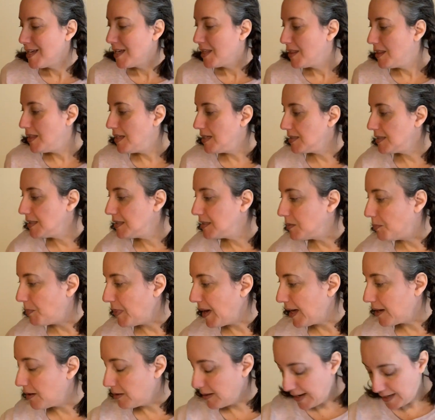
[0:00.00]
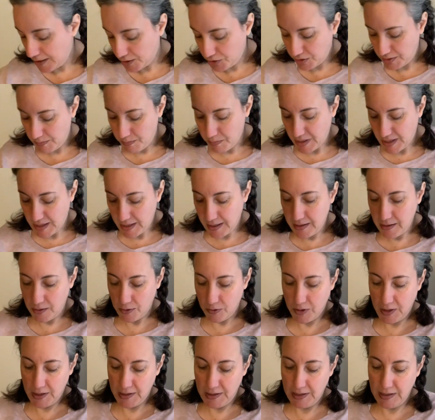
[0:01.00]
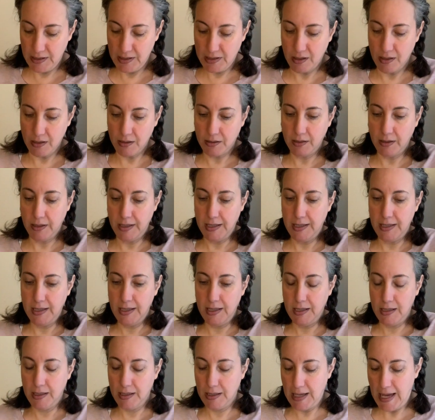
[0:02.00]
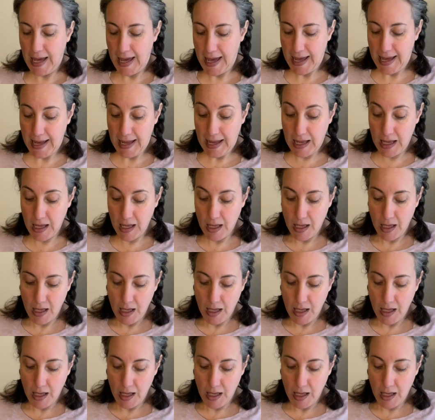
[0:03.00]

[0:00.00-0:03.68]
this is a pattern actually by the Crazy Sock Lady, Kay.